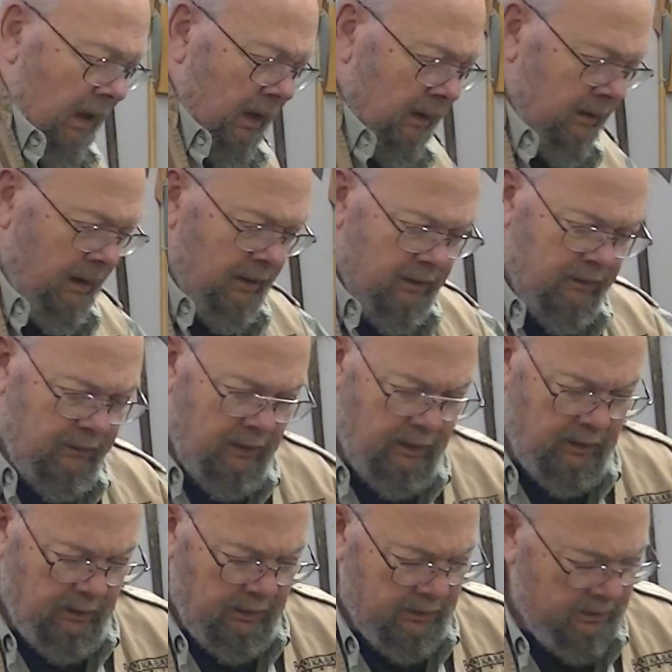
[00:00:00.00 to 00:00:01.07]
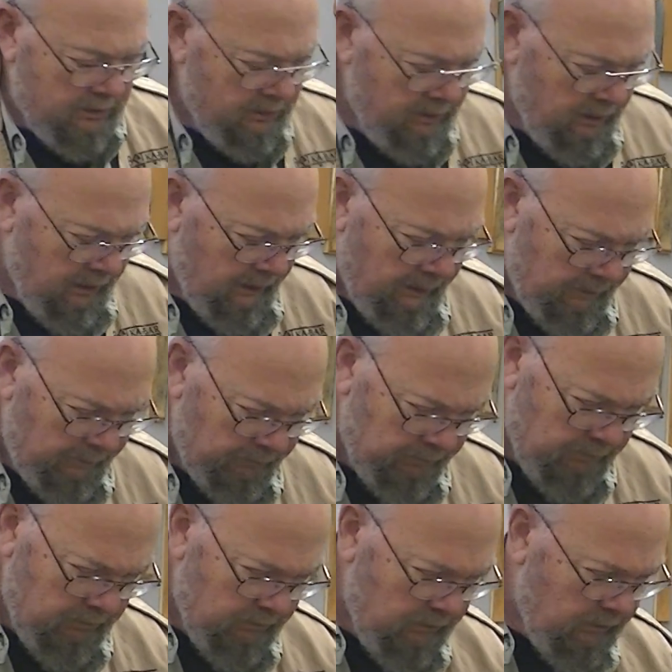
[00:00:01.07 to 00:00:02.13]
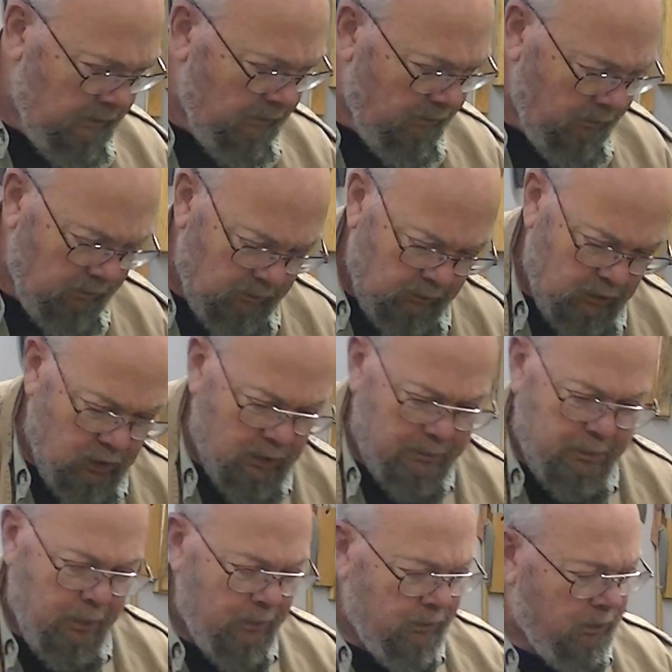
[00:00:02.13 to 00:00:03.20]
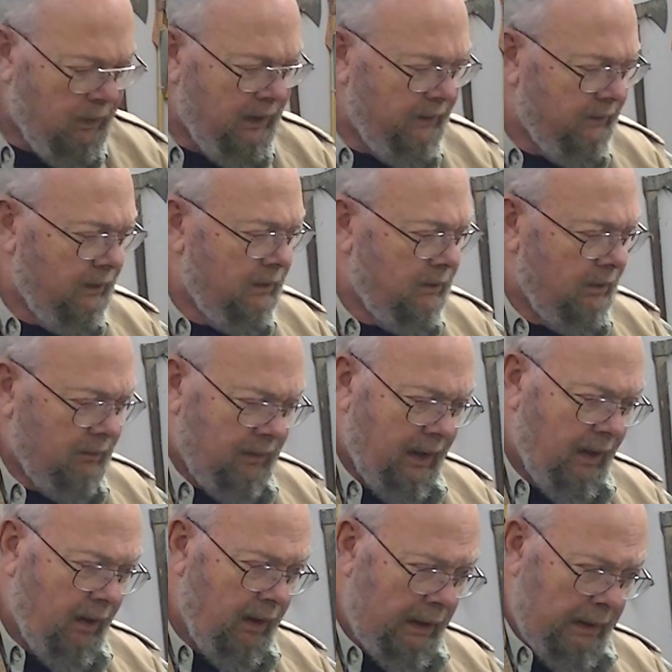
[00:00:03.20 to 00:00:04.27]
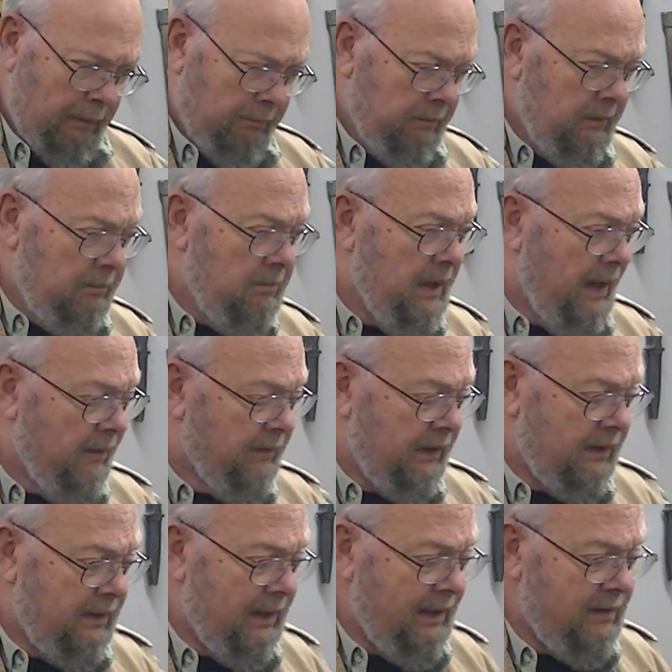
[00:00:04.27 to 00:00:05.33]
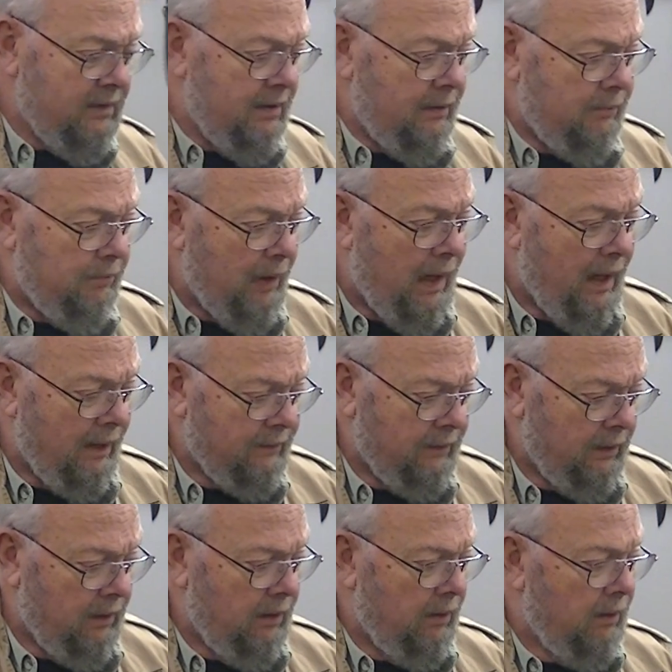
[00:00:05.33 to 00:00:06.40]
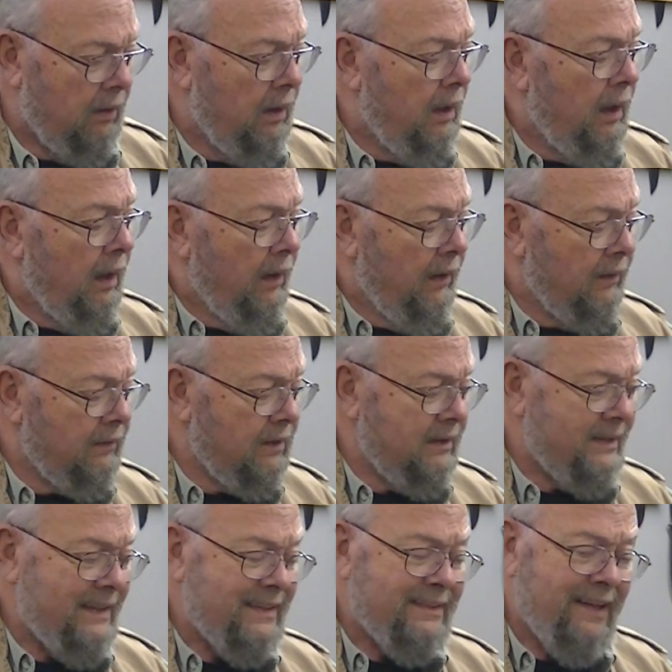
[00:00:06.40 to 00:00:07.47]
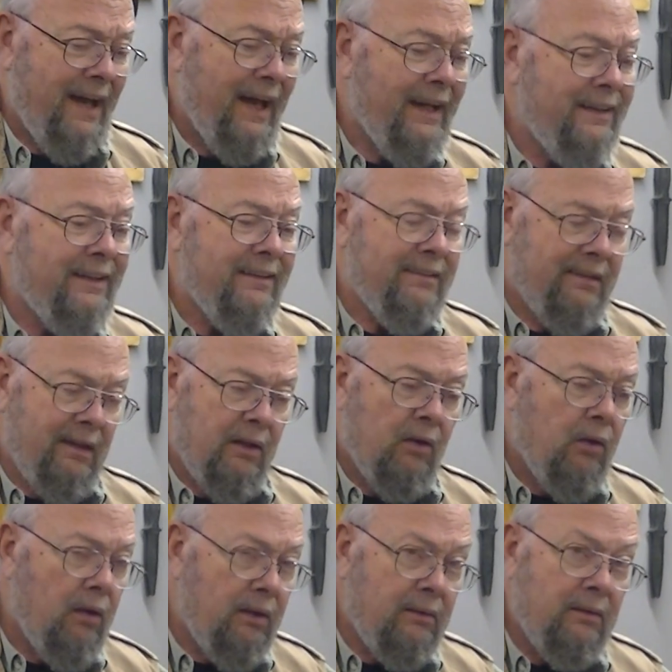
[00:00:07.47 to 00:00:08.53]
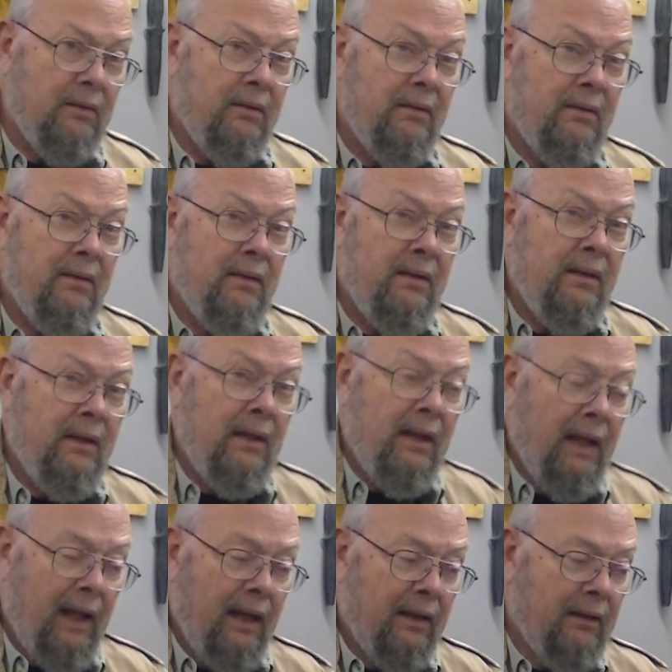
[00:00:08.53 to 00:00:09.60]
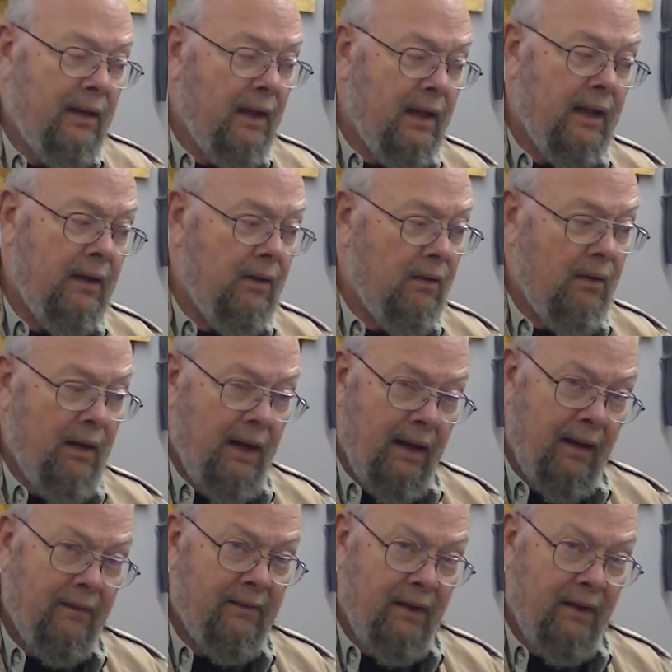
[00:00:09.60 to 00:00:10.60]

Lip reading: Another thing that's a good reason to have a decent box in here. This is designed to sit on, and getting your ass